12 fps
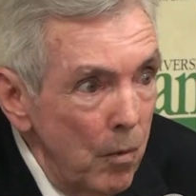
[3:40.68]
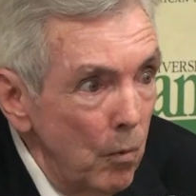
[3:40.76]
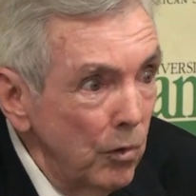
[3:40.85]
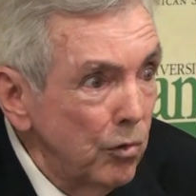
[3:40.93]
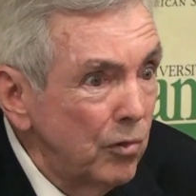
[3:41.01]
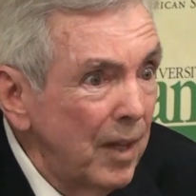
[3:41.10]

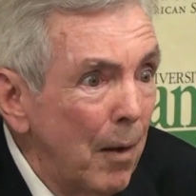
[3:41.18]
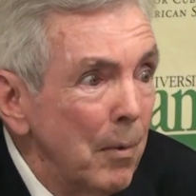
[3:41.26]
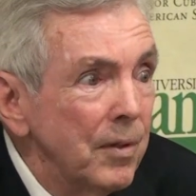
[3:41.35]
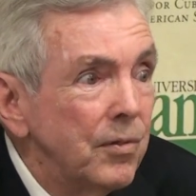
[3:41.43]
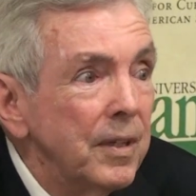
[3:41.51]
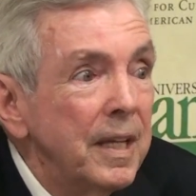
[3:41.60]
would
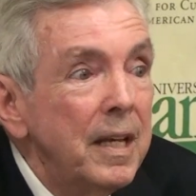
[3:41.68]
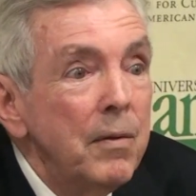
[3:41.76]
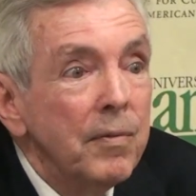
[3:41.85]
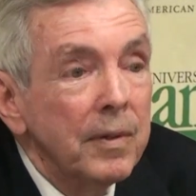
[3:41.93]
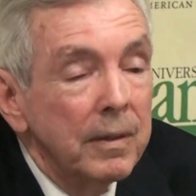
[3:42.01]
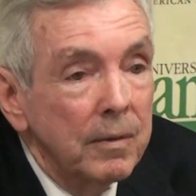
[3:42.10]
establish
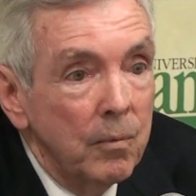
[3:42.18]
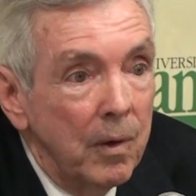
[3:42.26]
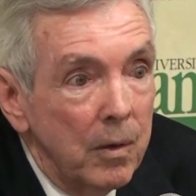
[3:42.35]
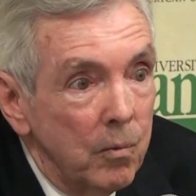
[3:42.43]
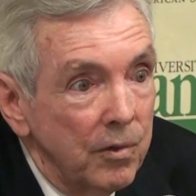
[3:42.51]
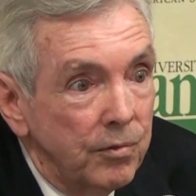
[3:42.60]
even
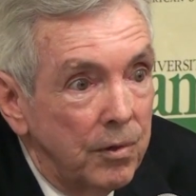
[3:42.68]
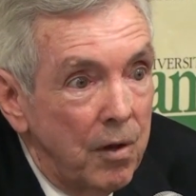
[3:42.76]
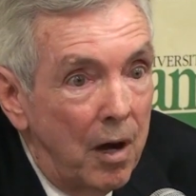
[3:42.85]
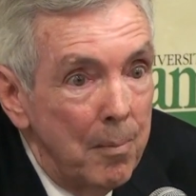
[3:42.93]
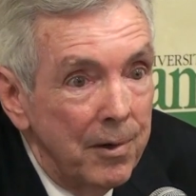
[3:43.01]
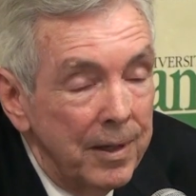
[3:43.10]
what was
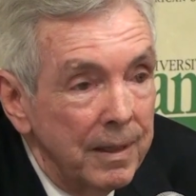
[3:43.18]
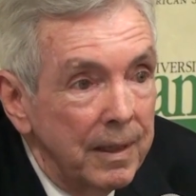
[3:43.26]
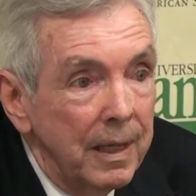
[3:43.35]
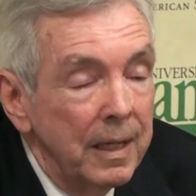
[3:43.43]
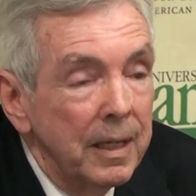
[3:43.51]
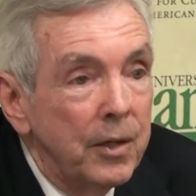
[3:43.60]
common
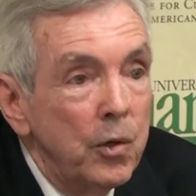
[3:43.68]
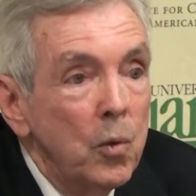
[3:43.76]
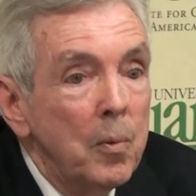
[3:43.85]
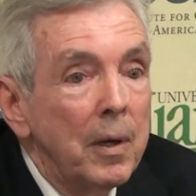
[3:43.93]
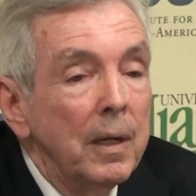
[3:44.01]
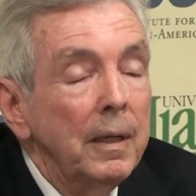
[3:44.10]
in
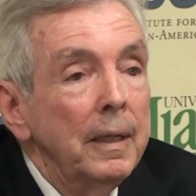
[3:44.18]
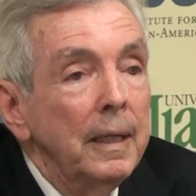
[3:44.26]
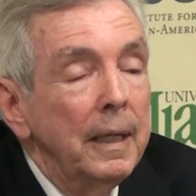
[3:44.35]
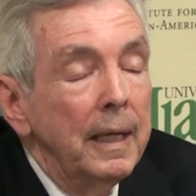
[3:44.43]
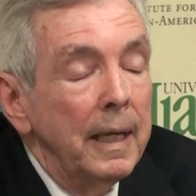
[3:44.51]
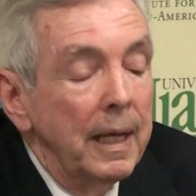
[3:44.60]
Cuba
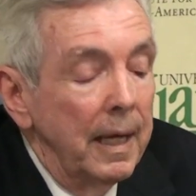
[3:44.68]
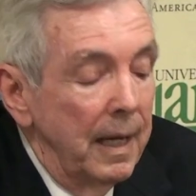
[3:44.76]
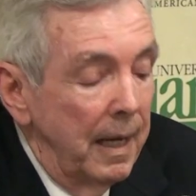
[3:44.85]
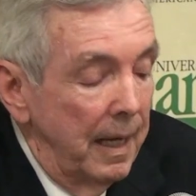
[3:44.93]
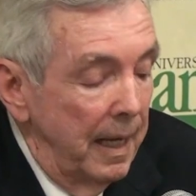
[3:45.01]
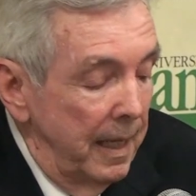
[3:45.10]

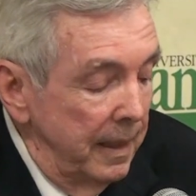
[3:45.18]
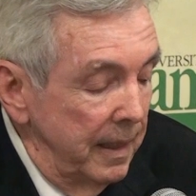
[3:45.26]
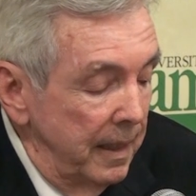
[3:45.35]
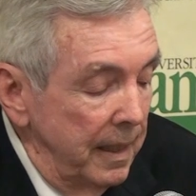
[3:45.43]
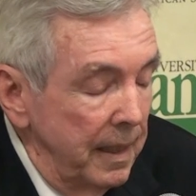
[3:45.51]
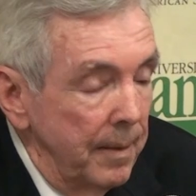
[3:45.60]

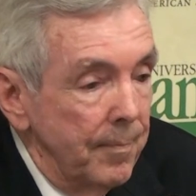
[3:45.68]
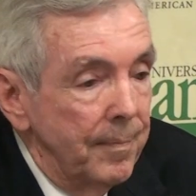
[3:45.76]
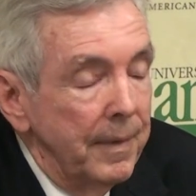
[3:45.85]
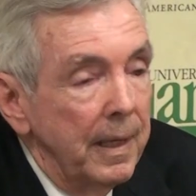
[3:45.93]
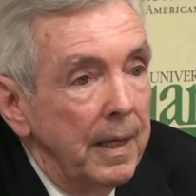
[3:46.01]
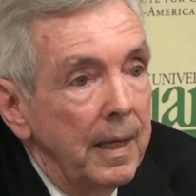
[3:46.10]
in the
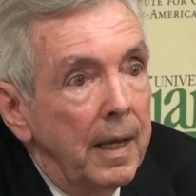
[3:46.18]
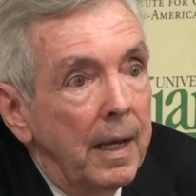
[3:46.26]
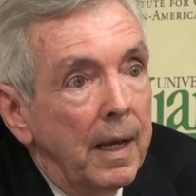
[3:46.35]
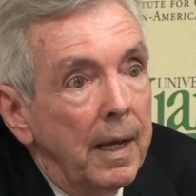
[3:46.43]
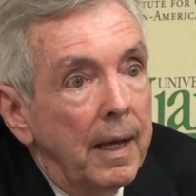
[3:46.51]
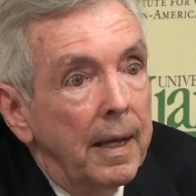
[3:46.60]

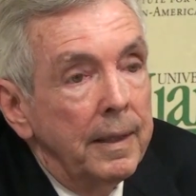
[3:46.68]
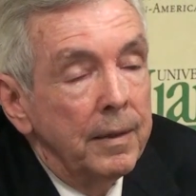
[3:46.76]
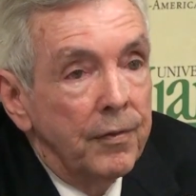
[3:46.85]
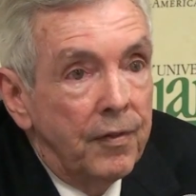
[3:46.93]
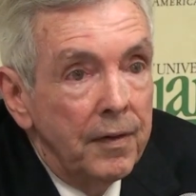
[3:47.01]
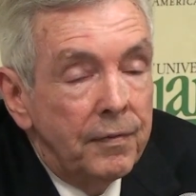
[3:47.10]

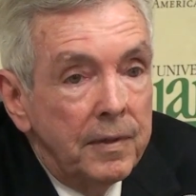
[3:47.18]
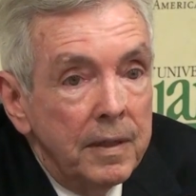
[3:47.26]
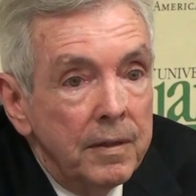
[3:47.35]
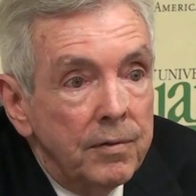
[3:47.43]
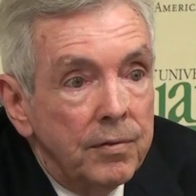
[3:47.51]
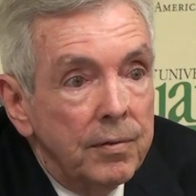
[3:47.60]

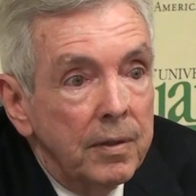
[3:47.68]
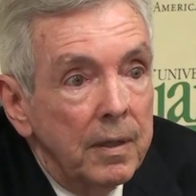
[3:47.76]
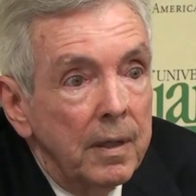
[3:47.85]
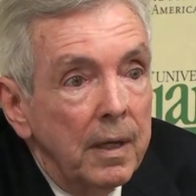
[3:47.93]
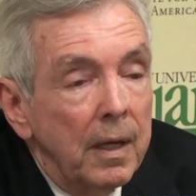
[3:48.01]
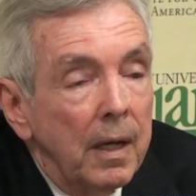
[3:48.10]
50s,
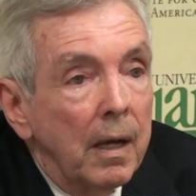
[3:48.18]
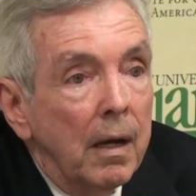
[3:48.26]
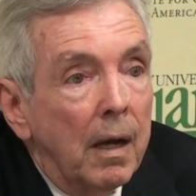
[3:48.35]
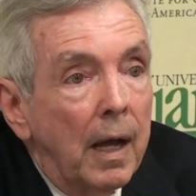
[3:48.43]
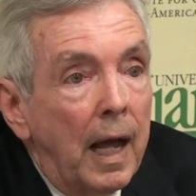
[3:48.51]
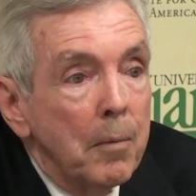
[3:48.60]

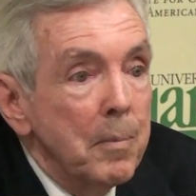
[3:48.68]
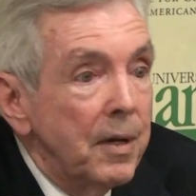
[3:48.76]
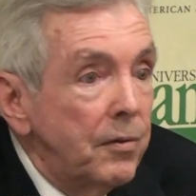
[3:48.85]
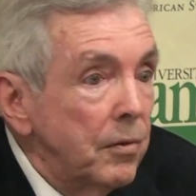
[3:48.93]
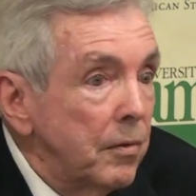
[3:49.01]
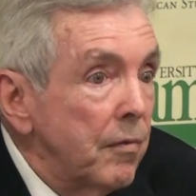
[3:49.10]

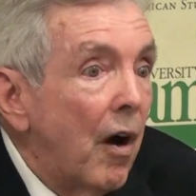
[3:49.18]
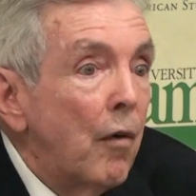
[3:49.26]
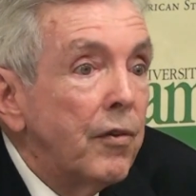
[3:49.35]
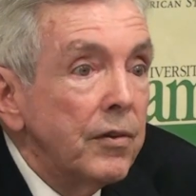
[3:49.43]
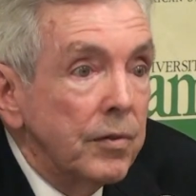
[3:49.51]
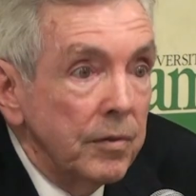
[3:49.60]
administrative
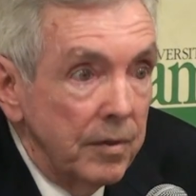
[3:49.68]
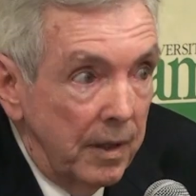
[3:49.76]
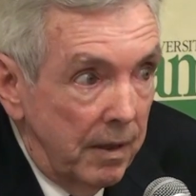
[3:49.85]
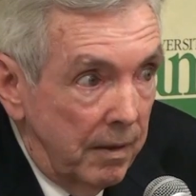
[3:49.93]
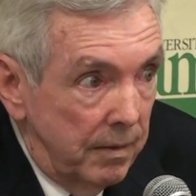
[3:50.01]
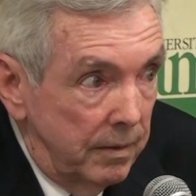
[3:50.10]
offices
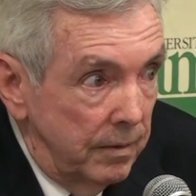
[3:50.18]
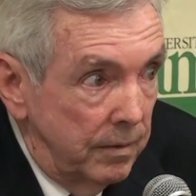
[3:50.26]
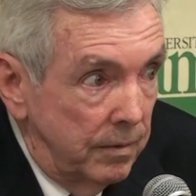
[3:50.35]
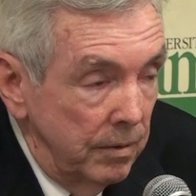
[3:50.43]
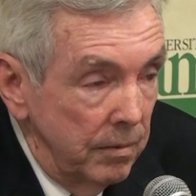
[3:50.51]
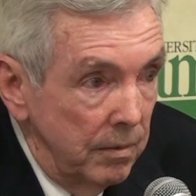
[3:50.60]
there
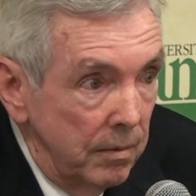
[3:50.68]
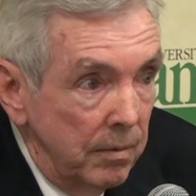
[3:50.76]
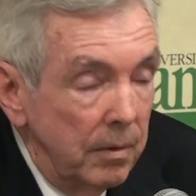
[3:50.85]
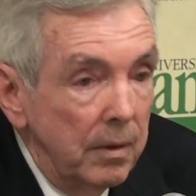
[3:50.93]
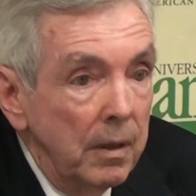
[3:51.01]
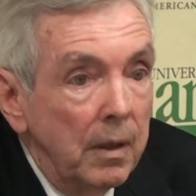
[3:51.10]

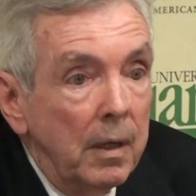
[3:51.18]
to